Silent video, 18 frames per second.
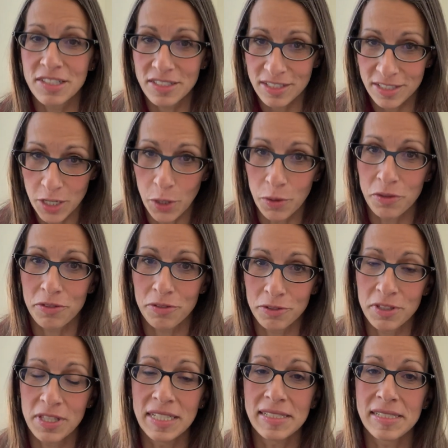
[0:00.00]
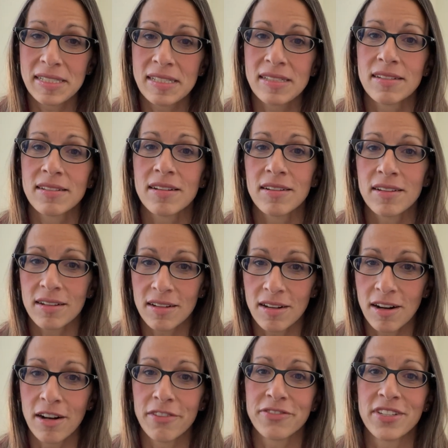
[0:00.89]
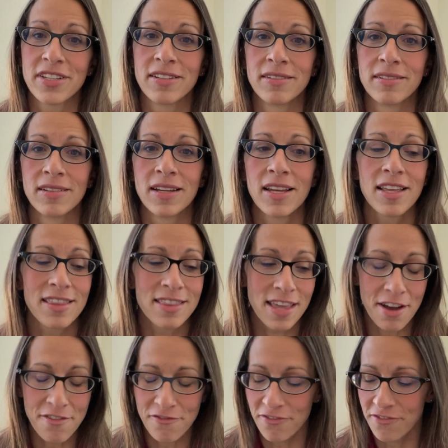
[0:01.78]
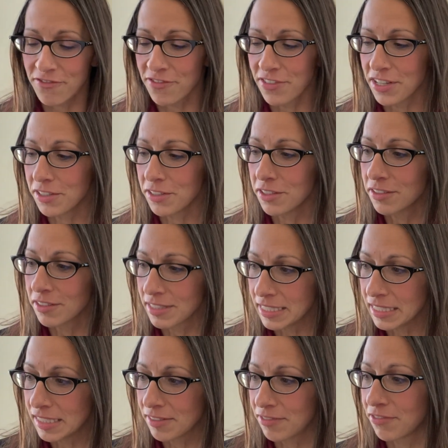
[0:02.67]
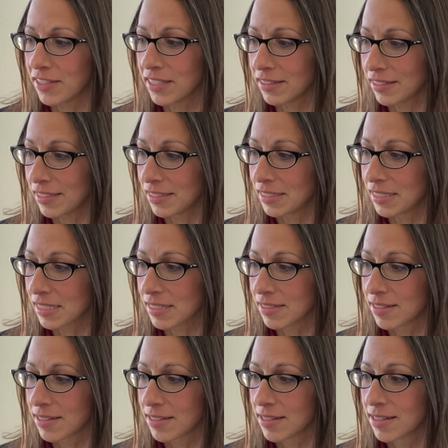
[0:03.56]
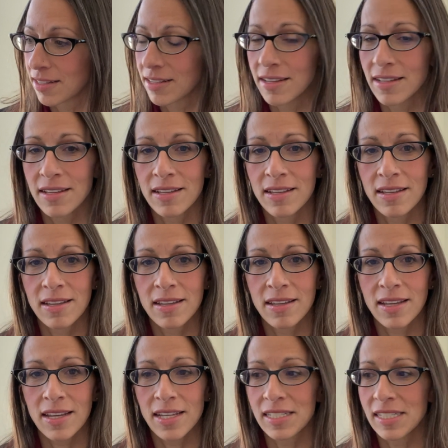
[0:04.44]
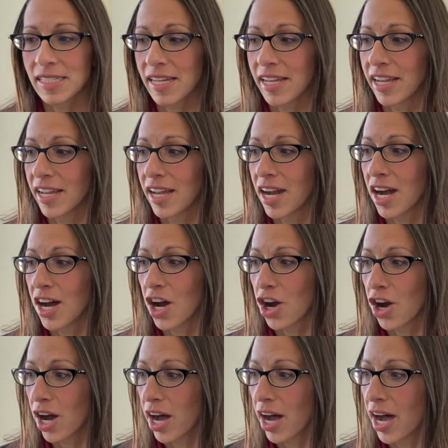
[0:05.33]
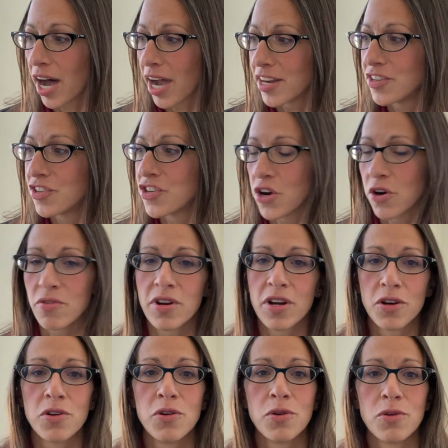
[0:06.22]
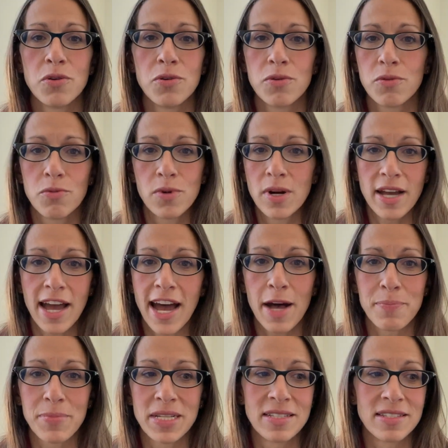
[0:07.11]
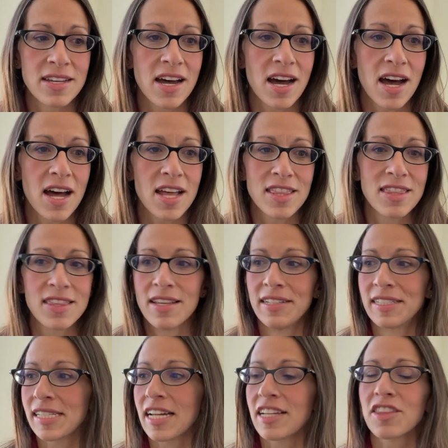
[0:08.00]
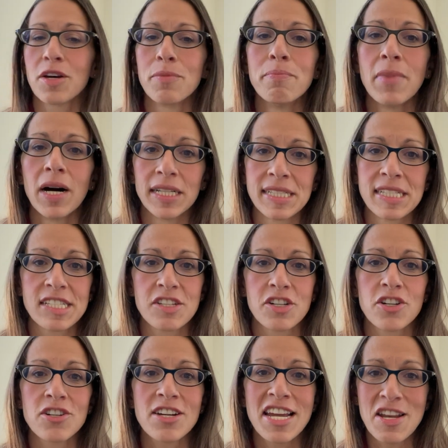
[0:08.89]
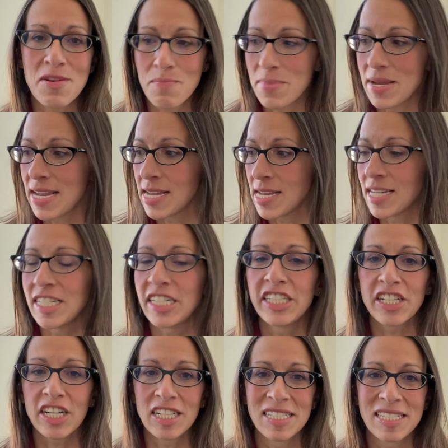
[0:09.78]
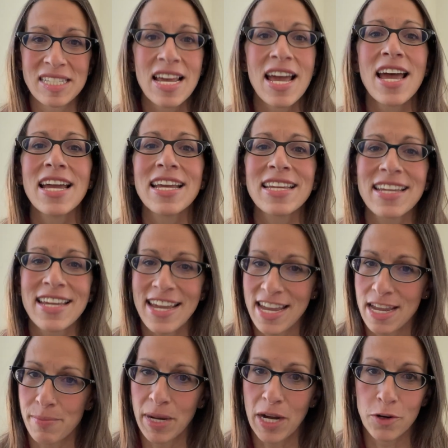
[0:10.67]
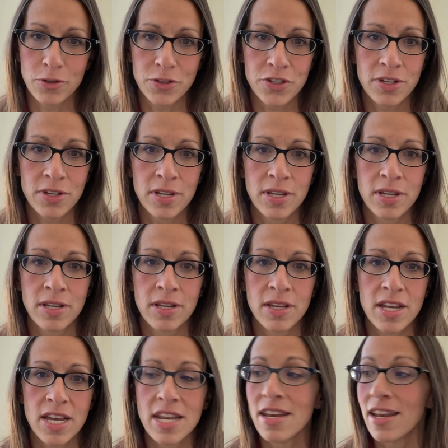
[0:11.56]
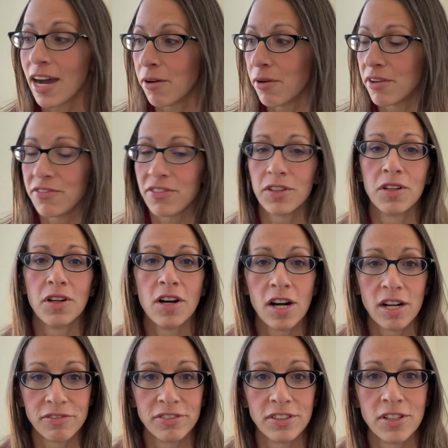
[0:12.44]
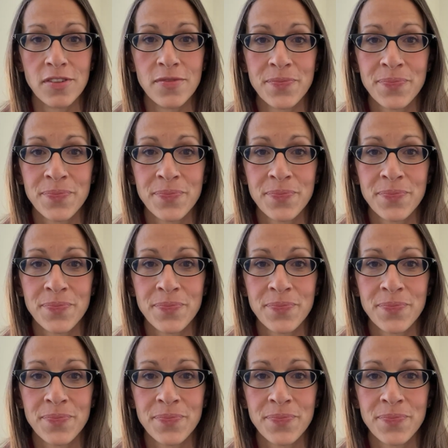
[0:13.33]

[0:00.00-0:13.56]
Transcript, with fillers: go through this often, that feel these feelings and say, I don't know what happened. It's like the monster in me just came out and now I feel awful.